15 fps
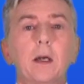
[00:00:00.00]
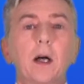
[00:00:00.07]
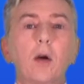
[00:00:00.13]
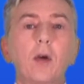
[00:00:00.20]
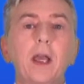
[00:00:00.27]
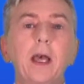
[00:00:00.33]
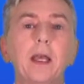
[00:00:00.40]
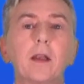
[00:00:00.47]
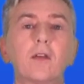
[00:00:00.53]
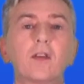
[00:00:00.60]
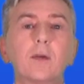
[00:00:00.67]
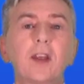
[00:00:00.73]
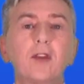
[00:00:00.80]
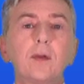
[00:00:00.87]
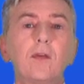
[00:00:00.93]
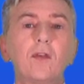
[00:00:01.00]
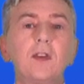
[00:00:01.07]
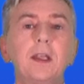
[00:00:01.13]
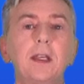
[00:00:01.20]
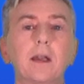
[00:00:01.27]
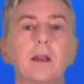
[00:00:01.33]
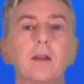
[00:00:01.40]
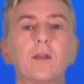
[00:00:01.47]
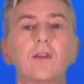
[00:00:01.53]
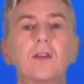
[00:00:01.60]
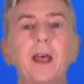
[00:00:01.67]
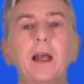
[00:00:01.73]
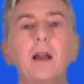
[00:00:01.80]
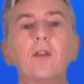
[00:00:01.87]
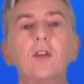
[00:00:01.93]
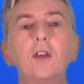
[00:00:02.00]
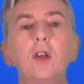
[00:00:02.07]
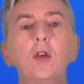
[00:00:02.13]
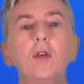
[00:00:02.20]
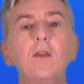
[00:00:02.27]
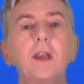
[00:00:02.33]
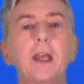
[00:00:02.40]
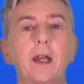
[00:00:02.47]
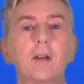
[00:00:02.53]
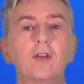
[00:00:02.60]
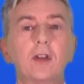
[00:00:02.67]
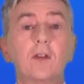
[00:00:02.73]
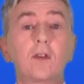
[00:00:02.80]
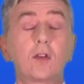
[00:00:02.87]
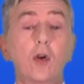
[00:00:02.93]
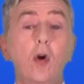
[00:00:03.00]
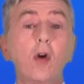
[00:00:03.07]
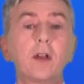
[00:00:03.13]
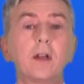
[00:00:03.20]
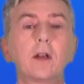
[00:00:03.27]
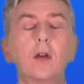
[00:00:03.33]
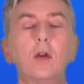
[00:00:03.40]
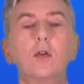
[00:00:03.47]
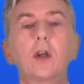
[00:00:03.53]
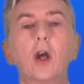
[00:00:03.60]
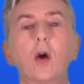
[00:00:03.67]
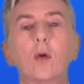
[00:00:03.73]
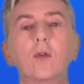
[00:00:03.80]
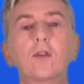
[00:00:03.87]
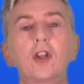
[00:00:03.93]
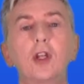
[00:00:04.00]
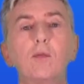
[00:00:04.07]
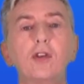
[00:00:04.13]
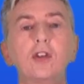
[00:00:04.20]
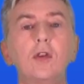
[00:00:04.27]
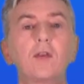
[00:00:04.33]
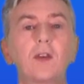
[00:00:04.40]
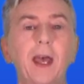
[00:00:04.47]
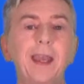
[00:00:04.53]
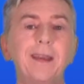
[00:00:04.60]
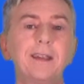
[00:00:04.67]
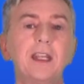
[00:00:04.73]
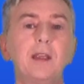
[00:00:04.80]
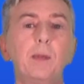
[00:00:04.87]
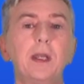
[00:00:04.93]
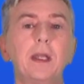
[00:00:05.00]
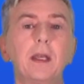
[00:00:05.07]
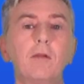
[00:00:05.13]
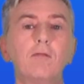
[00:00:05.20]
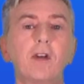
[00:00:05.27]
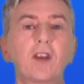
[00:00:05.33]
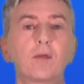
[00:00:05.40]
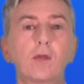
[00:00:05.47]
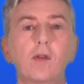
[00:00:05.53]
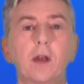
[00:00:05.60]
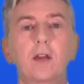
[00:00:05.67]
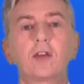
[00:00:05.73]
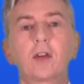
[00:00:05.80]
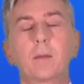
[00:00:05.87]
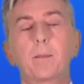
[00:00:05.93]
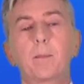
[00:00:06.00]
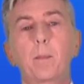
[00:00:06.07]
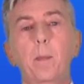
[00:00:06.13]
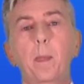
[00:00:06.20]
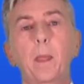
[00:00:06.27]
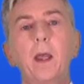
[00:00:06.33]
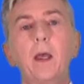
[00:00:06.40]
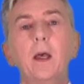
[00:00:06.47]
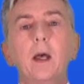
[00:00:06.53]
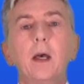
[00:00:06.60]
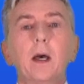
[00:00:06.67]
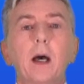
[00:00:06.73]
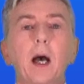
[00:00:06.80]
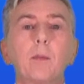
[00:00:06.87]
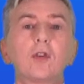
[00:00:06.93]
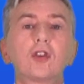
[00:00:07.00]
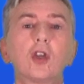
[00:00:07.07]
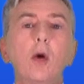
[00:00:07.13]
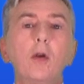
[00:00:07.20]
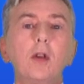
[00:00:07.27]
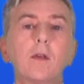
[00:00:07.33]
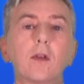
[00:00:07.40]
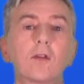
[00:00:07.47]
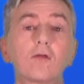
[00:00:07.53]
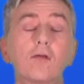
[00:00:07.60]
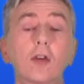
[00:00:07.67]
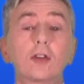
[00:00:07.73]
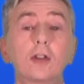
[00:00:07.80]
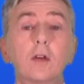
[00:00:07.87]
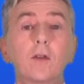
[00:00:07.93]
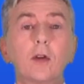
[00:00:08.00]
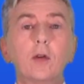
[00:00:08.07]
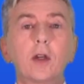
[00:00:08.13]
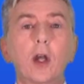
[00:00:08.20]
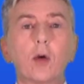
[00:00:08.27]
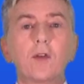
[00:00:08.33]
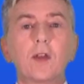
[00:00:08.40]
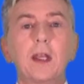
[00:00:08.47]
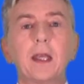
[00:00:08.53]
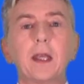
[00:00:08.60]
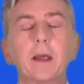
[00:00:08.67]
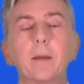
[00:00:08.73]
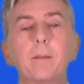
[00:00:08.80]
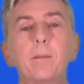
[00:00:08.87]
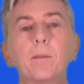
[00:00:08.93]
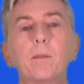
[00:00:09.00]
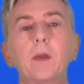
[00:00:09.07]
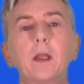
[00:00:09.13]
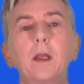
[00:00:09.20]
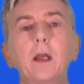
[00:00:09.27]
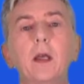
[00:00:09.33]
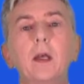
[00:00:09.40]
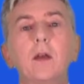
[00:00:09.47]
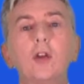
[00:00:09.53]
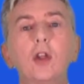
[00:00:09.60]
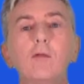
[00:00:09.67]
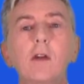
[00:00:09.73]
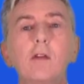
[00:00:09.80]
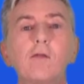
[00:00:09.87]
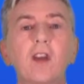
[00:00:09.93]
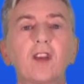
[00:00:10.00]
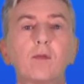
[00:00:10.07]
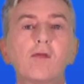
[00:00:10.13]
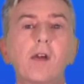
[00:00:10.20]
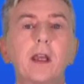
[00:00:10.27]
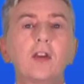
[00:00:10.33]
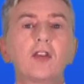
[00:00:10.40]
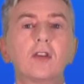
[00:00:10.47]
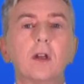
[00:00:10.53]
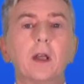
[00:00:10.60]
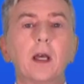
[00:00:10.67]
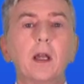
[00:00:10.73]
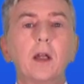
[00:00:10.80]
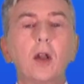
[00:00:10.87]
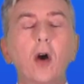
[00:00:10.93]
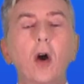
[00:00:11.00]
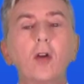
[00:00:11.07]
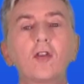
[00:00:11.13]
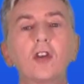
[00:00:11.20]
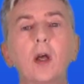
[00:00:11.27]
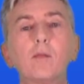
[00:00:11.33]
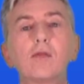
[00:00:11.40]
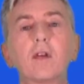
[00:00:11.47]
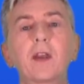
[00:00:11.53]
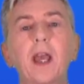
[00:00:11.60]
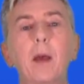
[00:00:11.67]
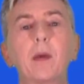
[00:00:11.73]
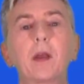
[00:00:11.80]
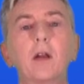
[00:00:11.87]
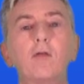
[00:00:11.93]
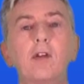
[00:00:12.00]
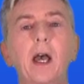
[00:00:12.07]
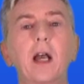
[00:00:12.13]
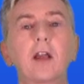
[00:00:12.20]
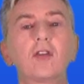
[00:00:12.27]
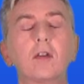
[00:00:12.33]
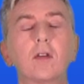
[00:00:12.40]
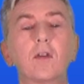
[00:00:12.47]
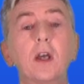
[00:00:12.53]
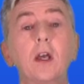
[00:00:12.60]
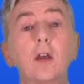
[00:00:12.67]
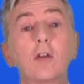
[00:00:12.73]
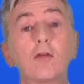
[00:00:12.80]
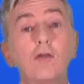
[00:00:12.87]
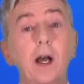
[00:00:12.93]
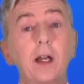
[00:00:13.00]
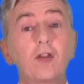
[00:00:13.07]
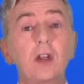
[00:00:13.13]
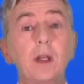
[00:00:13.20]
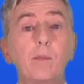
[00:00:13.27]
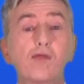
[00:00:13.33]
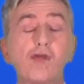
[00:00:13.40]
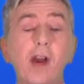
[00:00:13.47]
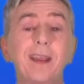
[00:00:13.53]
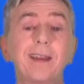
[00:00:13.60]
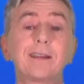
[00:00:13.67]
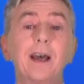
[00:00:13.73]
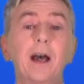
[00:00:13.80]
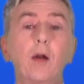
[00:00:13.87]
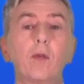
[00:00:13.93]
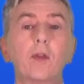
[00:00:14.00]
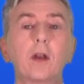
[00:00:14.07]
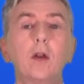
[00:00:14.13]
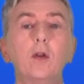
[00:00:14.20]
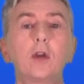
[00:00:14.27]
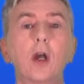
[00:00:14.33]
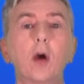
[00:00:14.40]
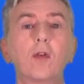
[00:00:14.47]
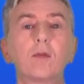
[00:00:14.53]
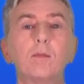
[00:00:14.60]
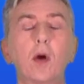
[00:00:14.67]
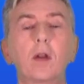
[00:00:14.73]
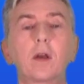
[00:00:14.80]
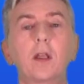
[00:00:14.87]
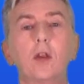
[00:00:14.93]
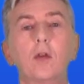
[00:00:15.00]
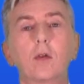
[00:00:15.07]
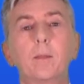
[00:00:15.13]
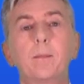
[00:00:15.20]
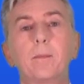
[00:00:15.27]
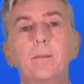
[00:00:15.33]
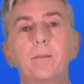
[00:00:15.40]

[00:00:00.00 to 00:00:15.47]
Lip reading: Okay, so as we've seen, cells use the energy stored in glucose to produce ATP in respiration. I'm showing you the structure of glucose here. During respiration, a large number of chemical reactions gradually break down the glucose molecule.